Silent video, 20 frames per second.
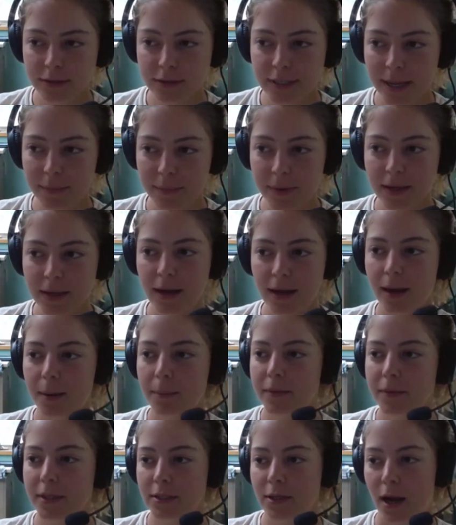taping
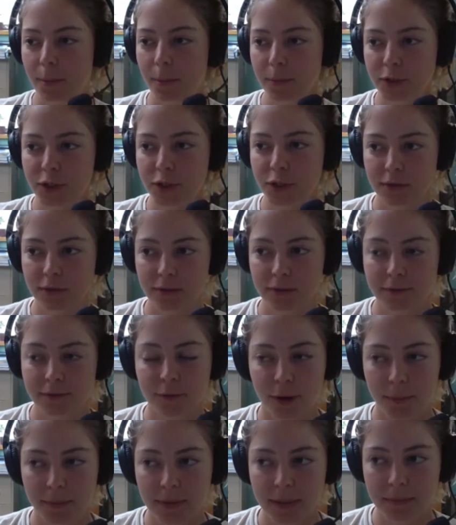up the top shoot to
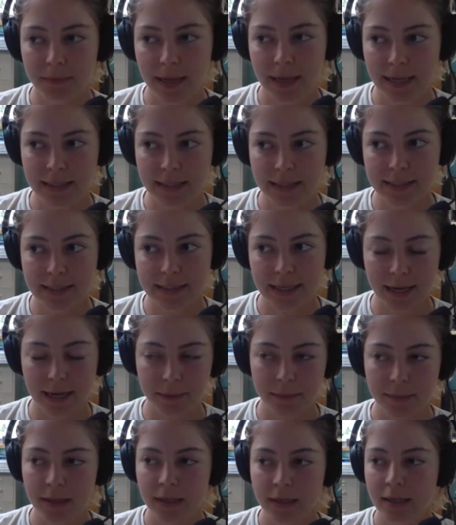form the main
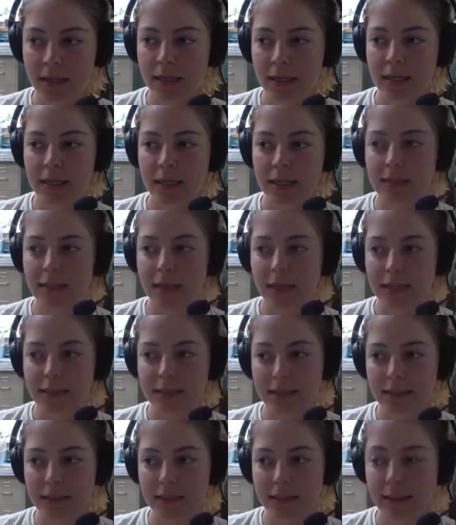stem,
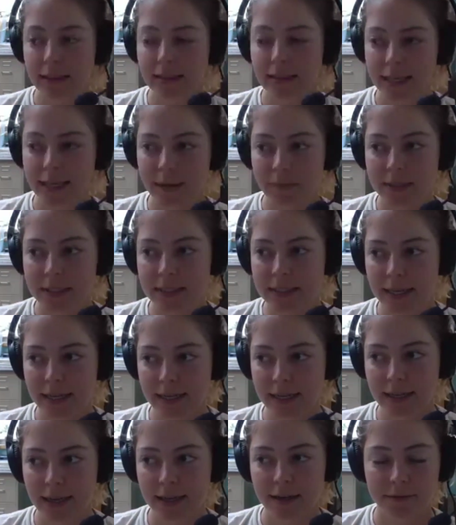doesn't the tape
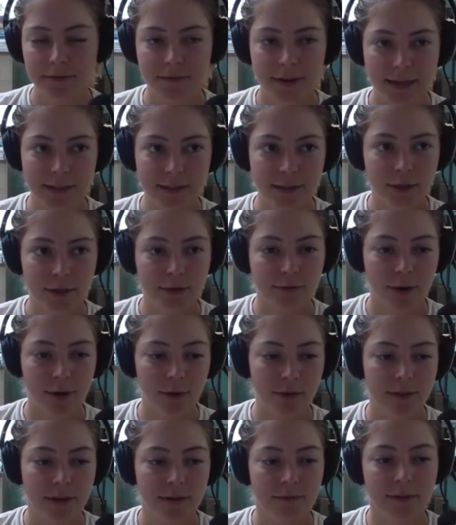stick and affect the
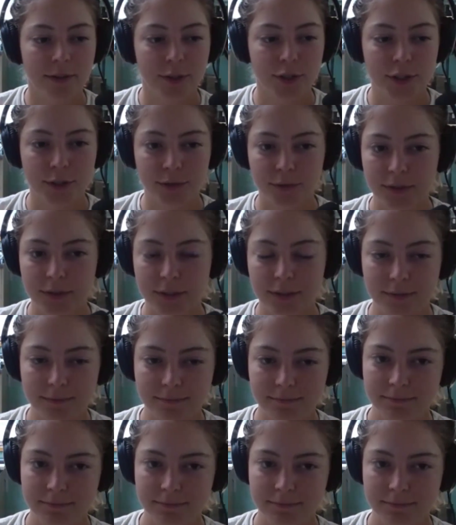growth of the shoot?